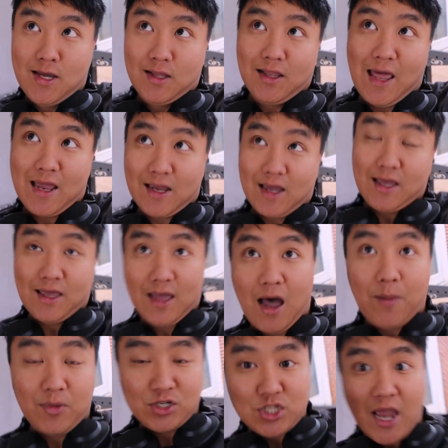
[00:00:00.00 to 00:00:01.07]
like,
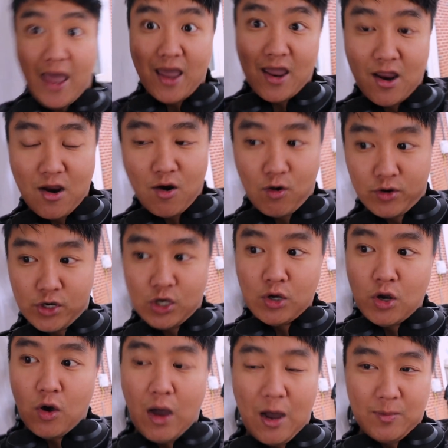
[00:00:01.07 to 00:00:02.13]
how much air or you
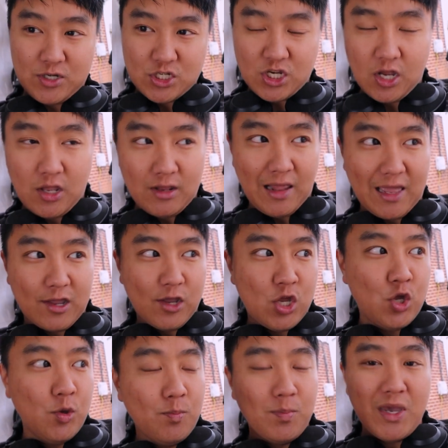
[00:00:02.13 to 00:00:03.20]
know how much, like,
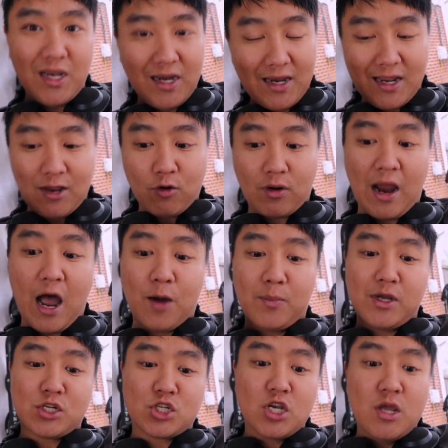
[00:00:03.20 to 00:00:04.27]
humidity or how
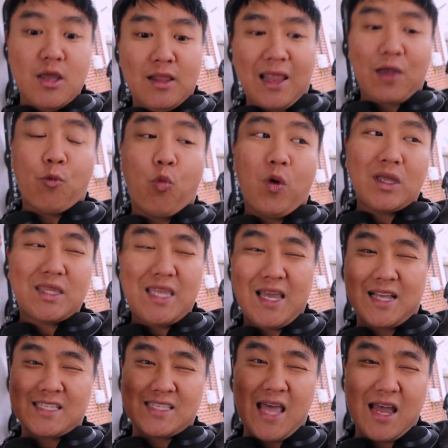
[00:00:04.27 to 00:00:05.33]
much, like, what the
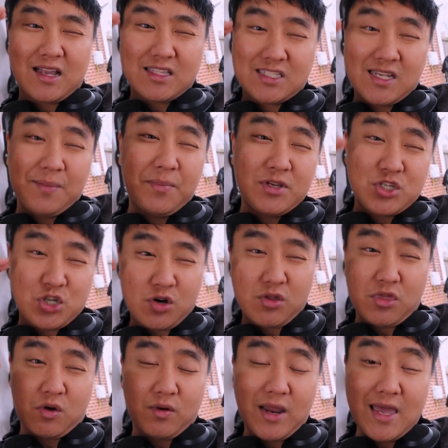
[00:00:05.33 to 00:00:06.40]
exact temperature
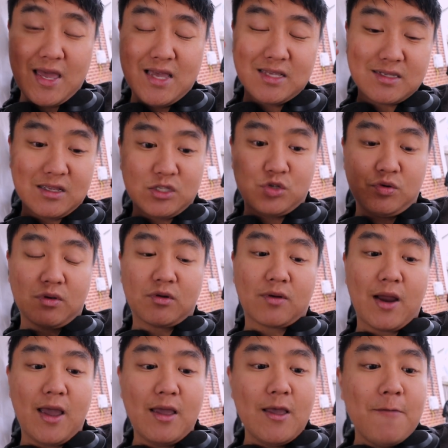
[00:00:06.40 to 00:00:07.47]
there is into it,
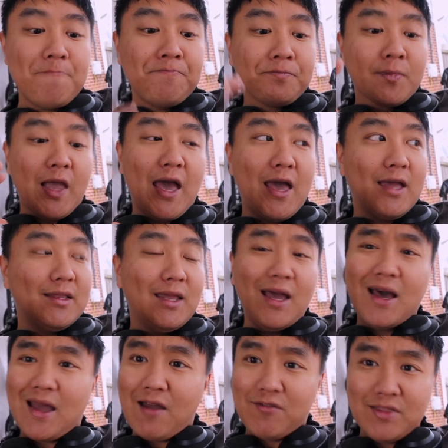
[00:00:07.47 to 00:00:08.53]
right? And
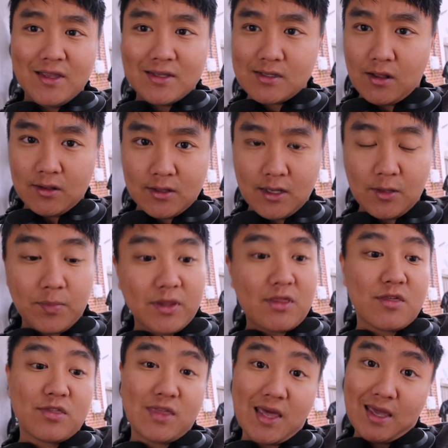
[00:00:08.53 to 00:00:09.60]
yeah, everything's all good. But
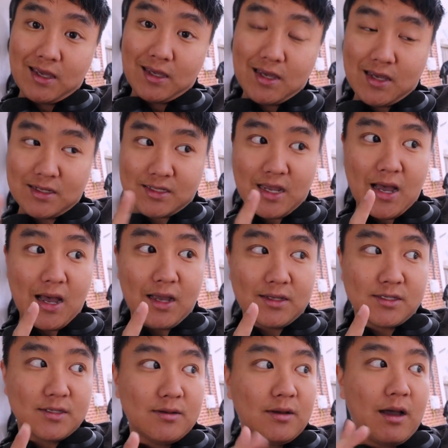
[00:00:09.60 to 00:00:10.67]
the thing is,
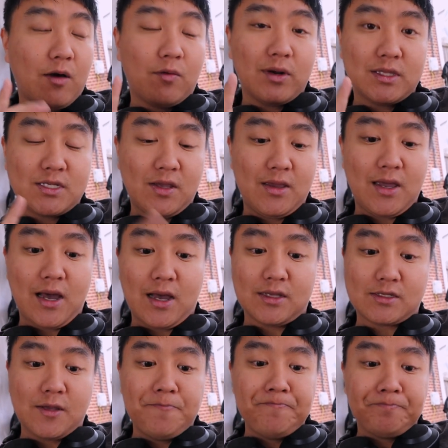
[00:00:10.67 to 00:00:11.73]
guys, I want to tell you
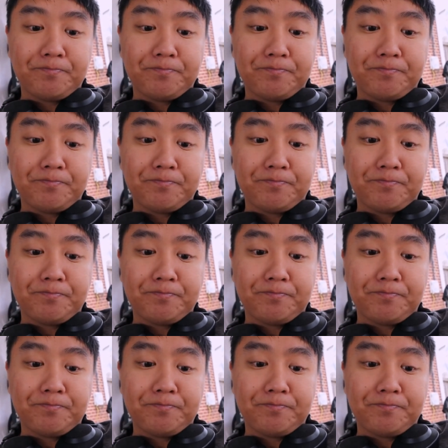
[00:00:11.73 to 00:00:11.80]
guys,